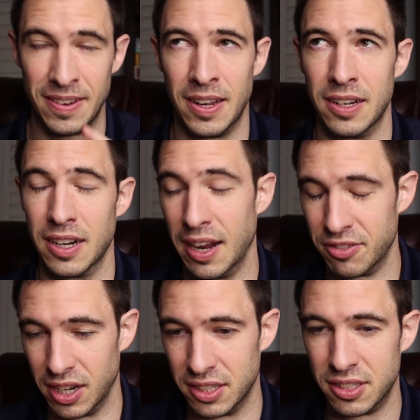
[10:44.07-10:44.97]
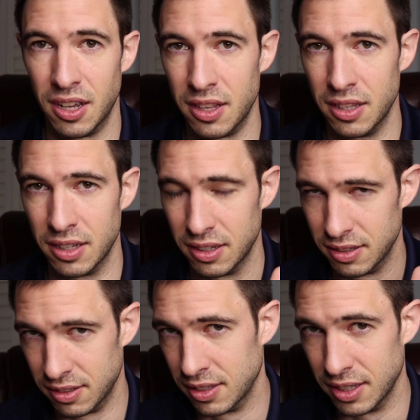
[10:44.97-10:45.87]
or after I saw
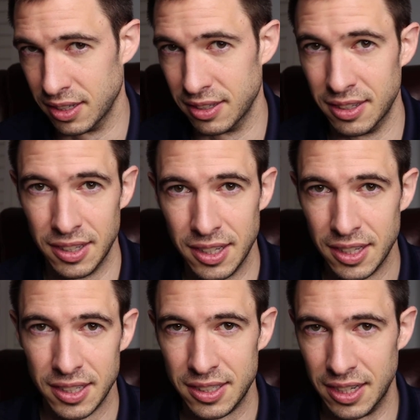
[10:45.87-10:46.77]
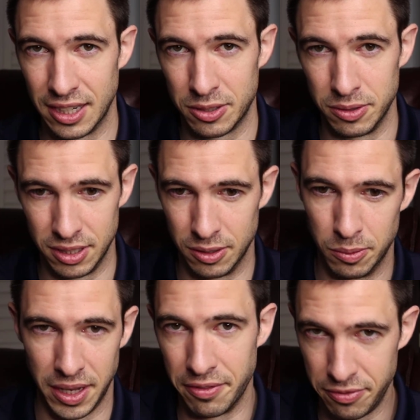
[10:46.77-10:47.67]
the actual little
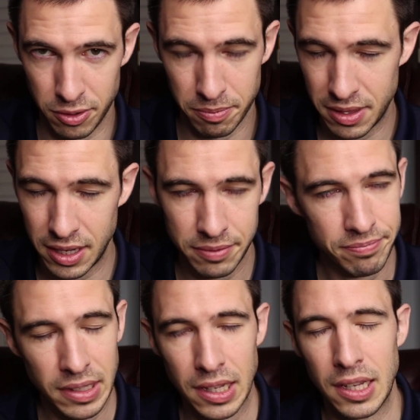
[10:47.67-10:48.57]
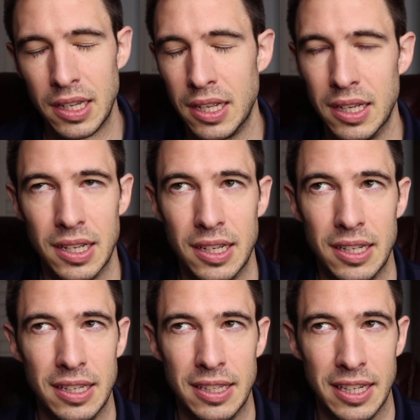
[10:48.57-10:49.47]
waveform thing,
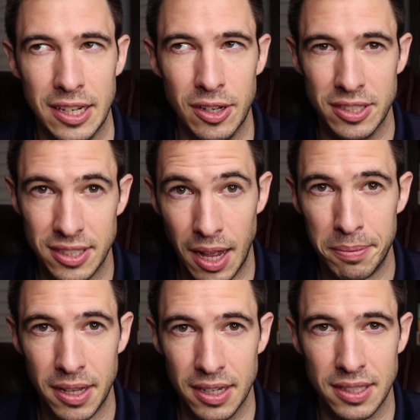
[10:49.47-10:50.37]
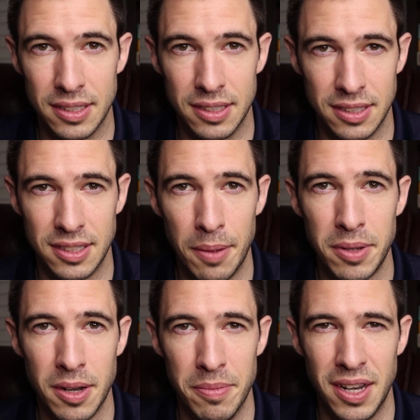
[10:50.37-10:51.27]
that it stopped at
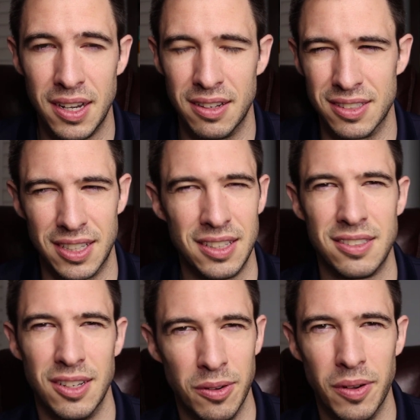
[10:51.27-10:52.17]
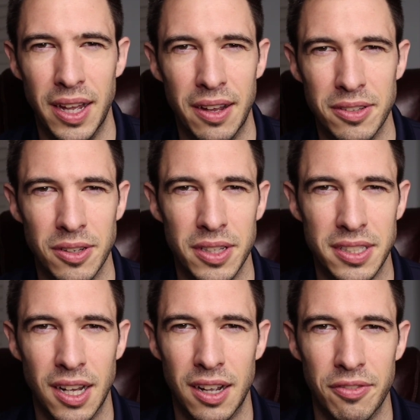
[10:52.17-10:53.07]
a minute, and I was like, there's no way I was only
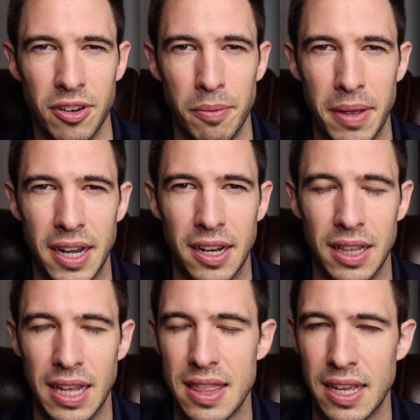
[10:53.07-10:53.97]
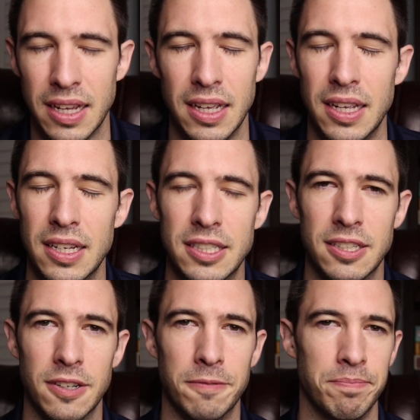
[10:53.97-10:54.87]
talking for a minute on that thing.
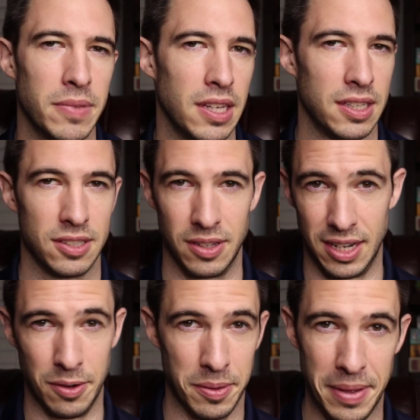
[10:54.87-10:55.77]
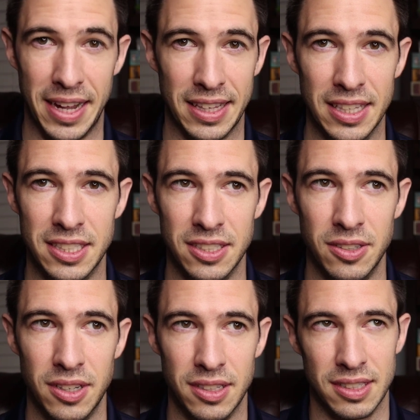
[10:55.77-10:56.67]
So then I went back and listened
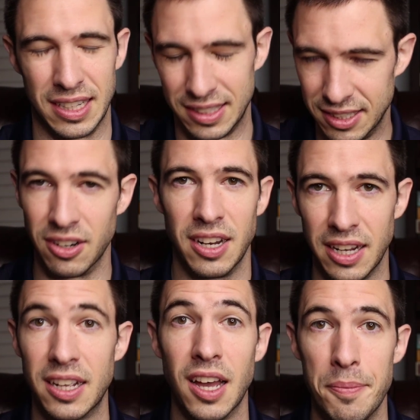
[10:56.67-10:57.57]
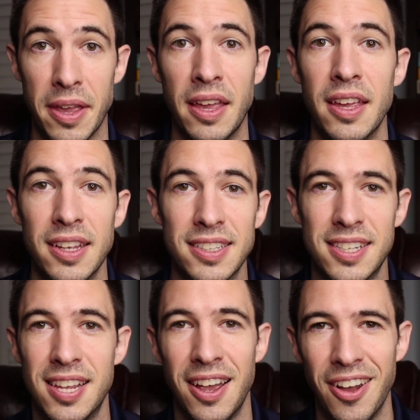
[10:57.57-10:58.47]
to it, and I was like, darn it cut me.
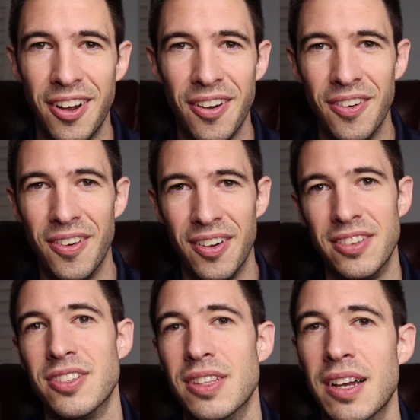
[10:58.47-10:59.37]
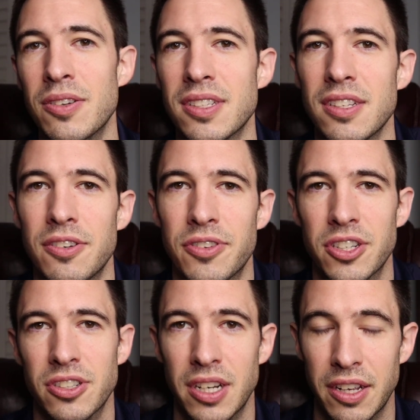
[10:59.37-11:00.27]
So that was a little
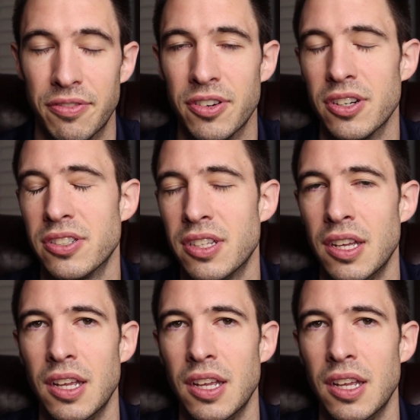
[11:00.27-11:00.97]
frustrating at first.